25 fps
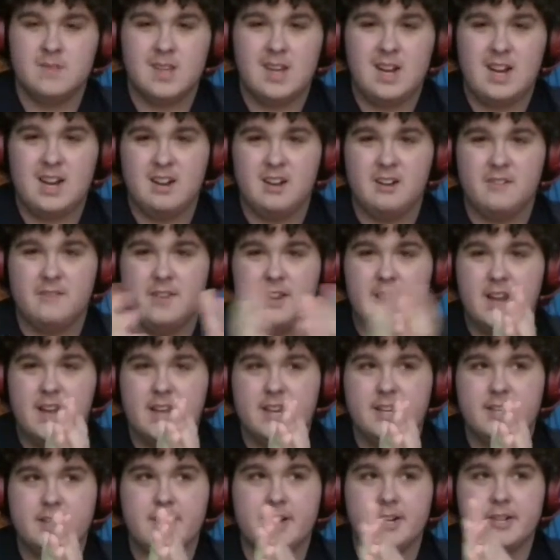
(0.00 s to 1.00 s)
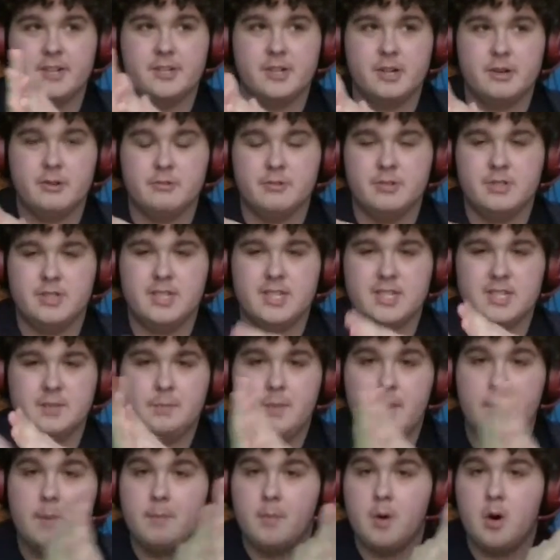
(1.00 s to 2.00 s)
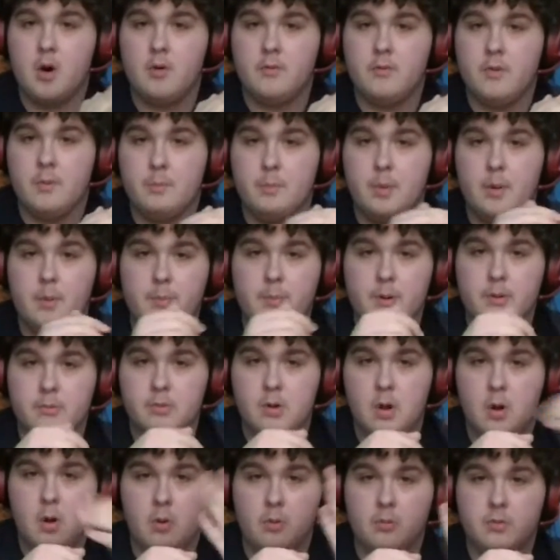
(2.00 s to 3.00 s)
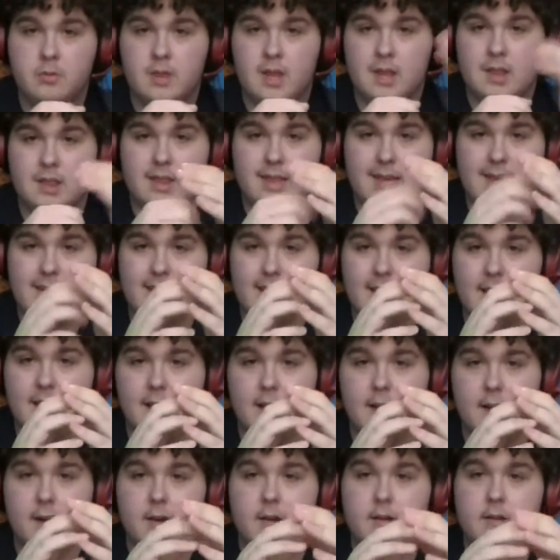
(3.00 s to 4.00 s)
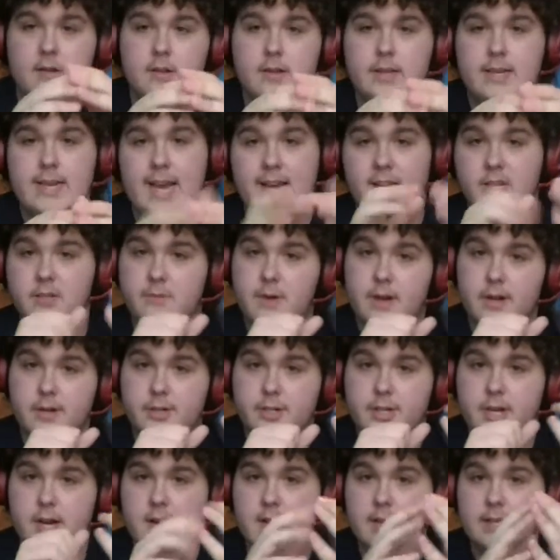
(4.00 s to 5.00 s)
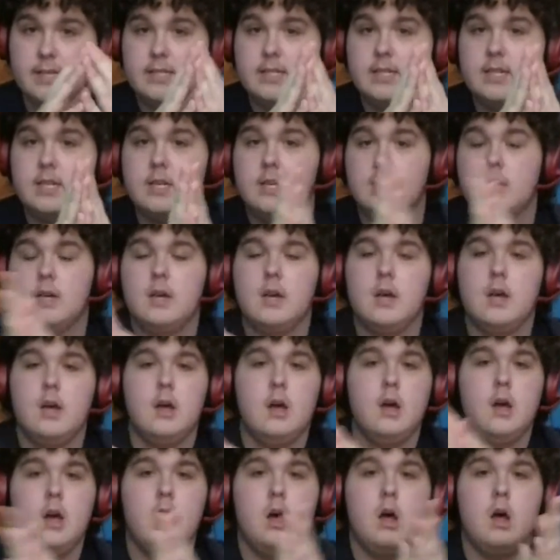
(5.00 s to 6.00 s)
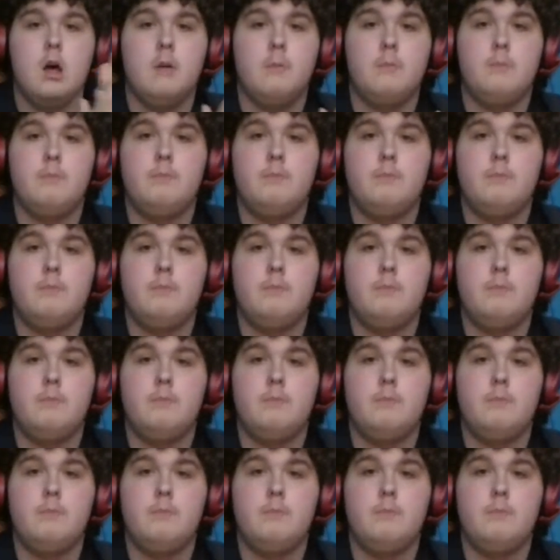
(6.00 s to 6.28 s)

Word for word: know, I feel like Indiana Jones is a bit more of a bumpy road than the next franchise. But